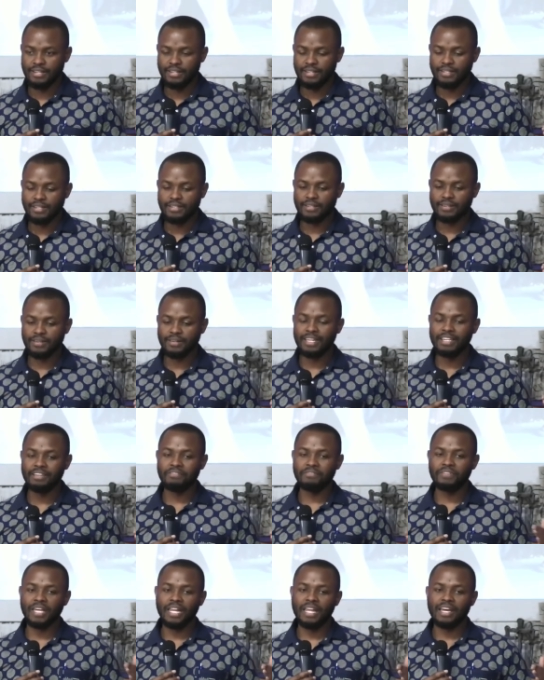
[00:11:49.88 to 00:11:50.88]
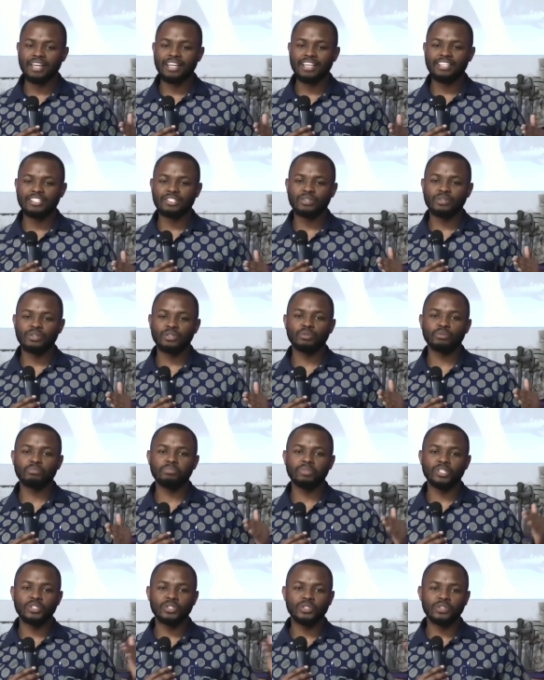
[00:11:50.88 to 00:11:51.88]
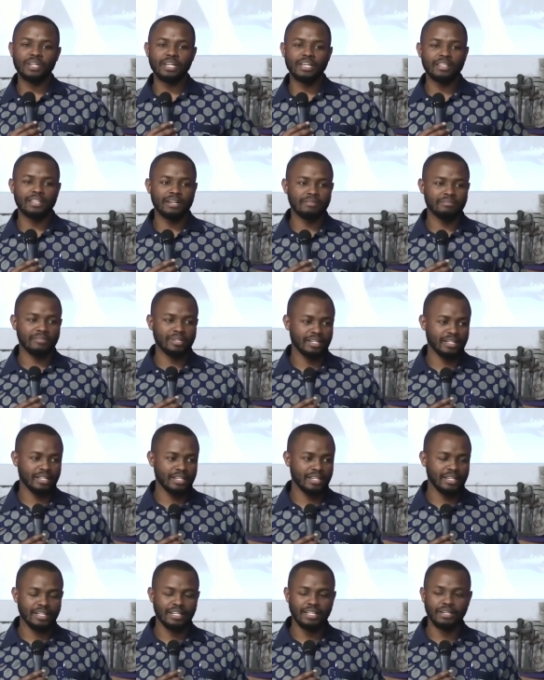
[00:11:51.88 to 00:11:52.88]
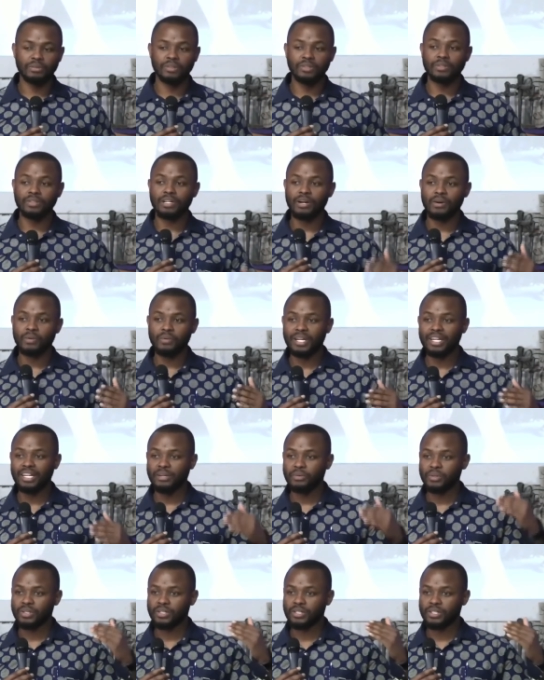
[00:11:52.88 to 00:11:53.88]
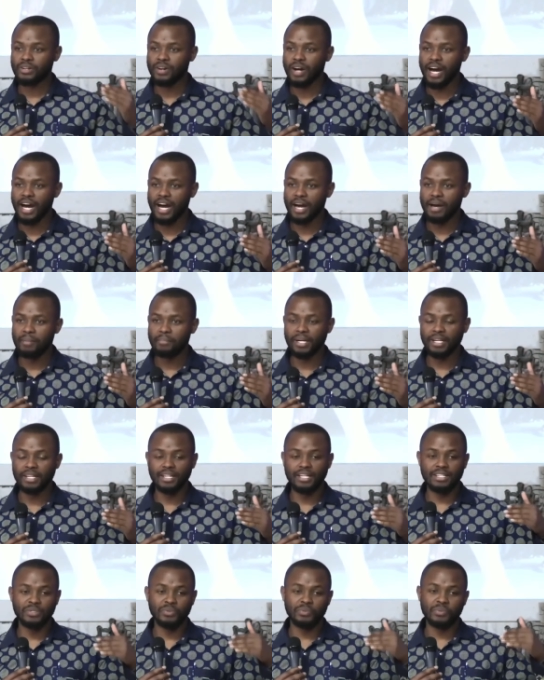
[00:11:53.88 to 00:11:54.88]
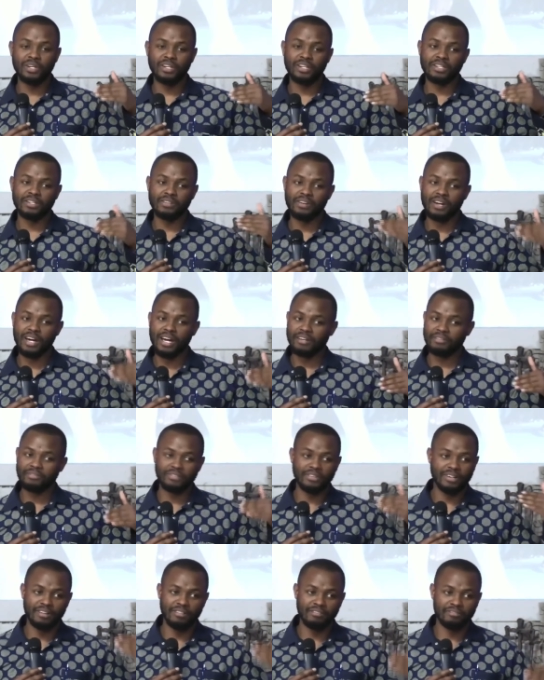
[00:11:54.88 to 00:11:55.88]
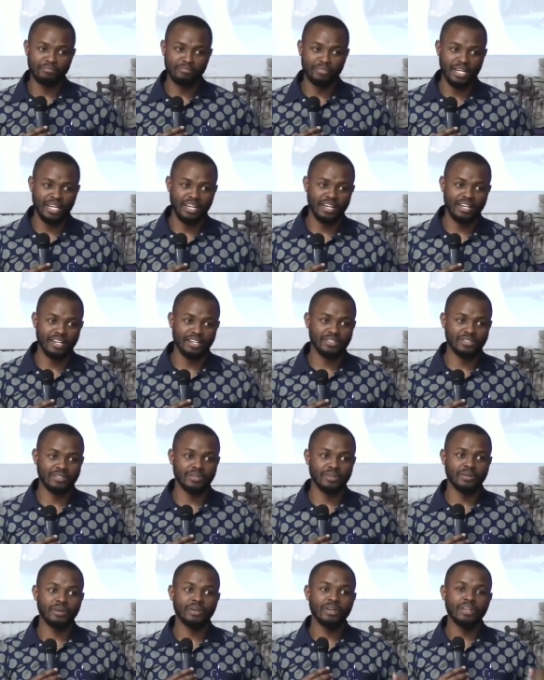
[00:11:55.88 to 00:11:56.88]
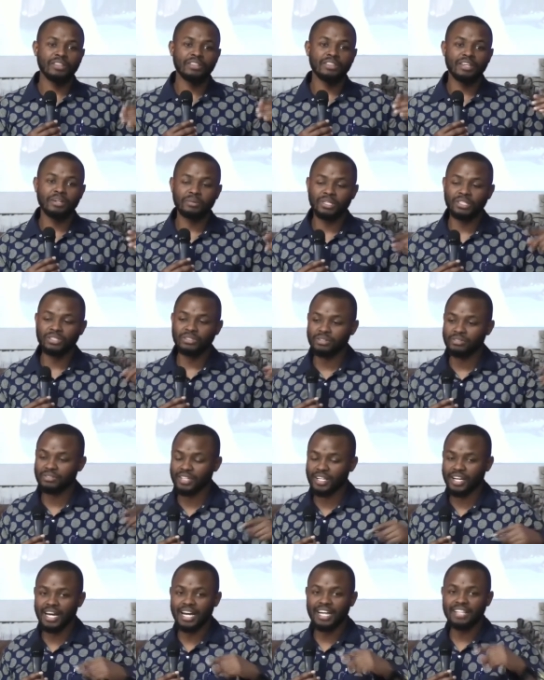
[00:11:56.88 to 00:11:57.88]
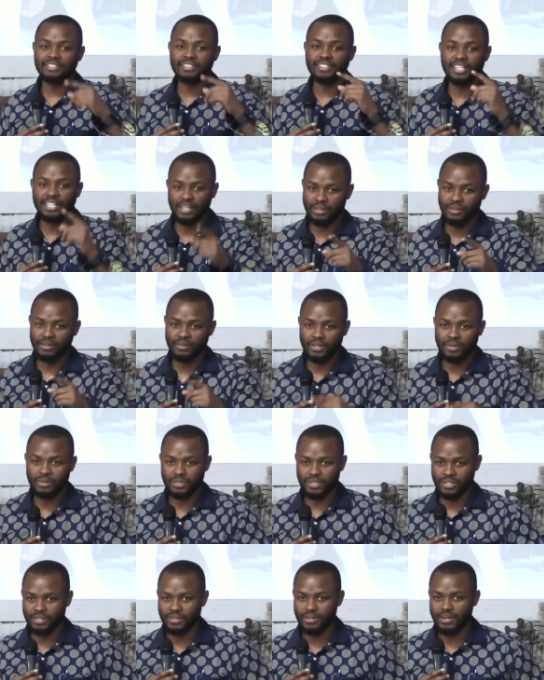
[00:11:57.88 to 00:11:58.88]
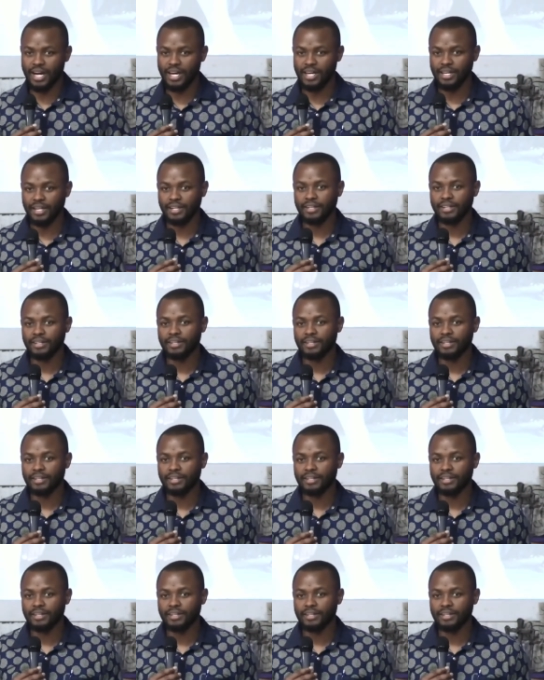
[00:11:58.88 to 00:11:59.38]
So he felt like he's going to betray them eating. He will look away, he will cry, but he doesn't want to cry in front of men. So the rest of the guys didn't know he was crying.